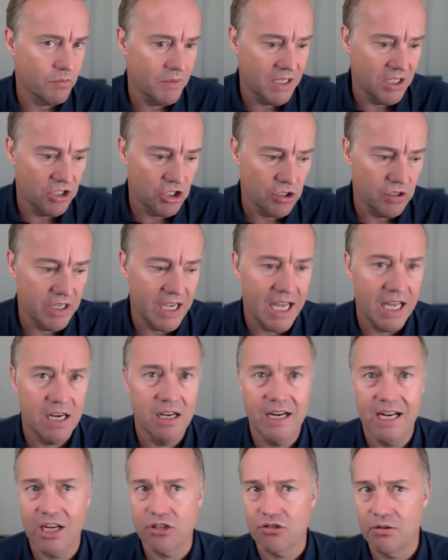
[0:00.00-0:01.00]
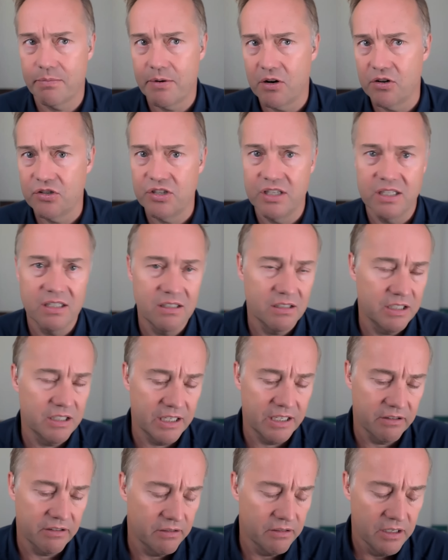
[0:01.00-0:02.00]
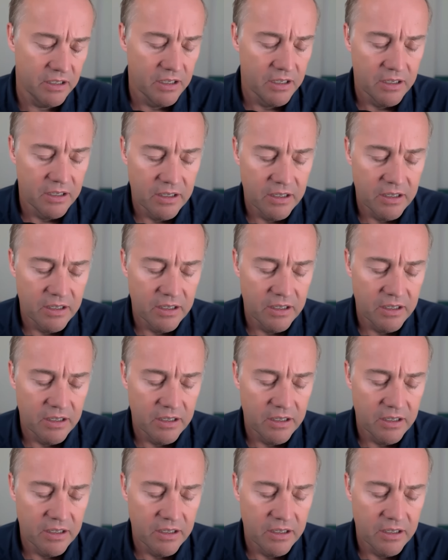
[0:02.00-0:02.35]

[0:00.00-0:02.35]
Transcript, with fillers: which means you get an extra person, you know,